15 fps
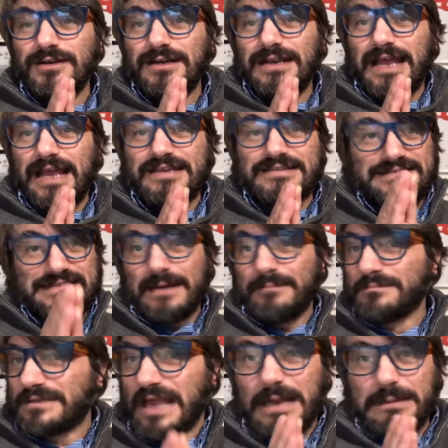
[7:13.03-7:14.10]
like
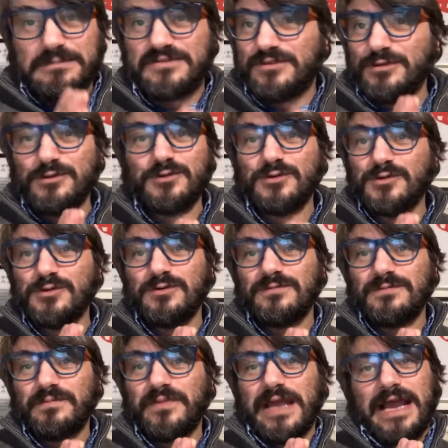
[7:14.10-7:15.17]
sometimes you do,
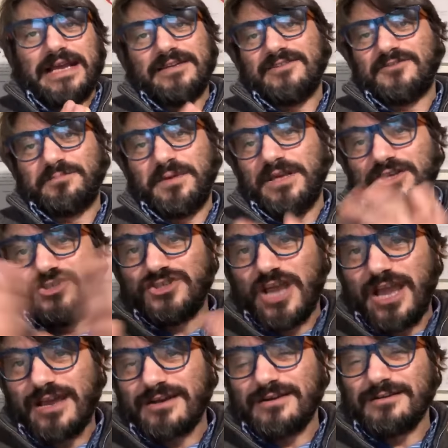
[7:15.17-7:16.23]
I speak
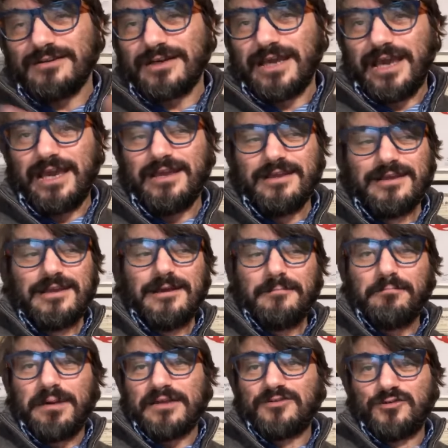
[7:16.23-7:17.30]
general, okay?
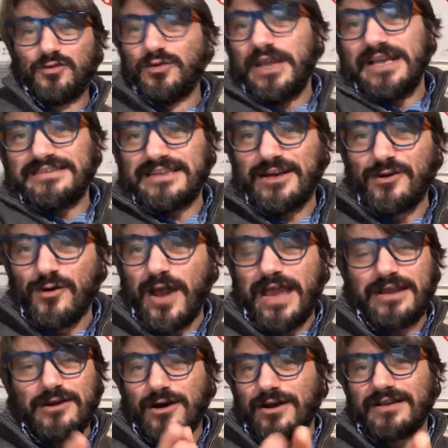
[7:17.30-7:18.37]
But 2 days ago, I
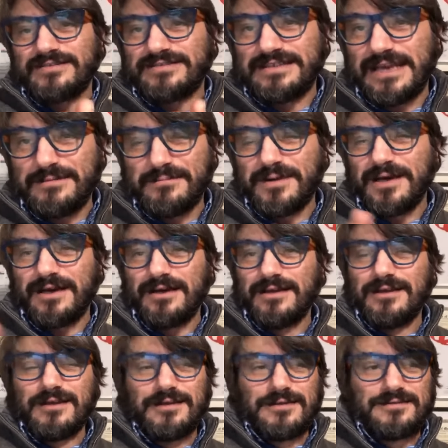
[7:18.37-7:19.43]
got the same,
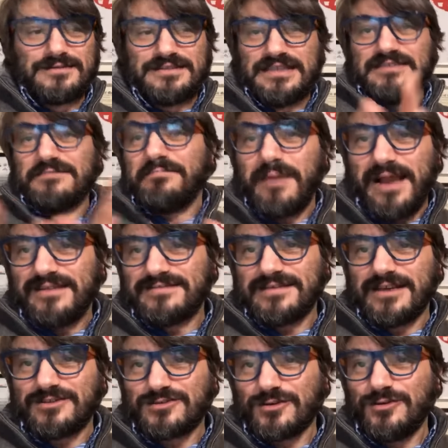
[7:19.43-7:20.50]
this
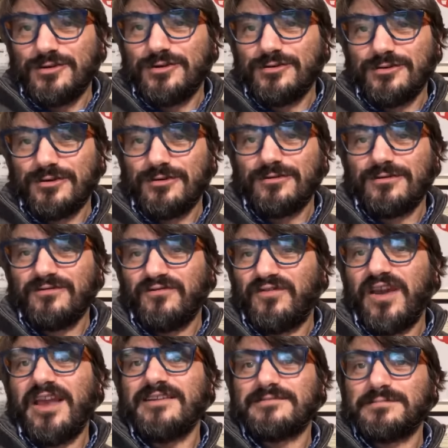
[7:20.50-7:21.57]
message on
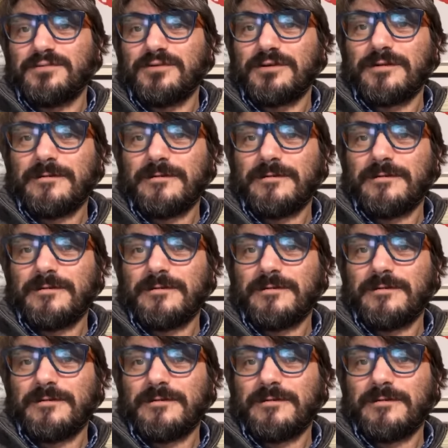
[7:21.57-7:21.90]
Facebook.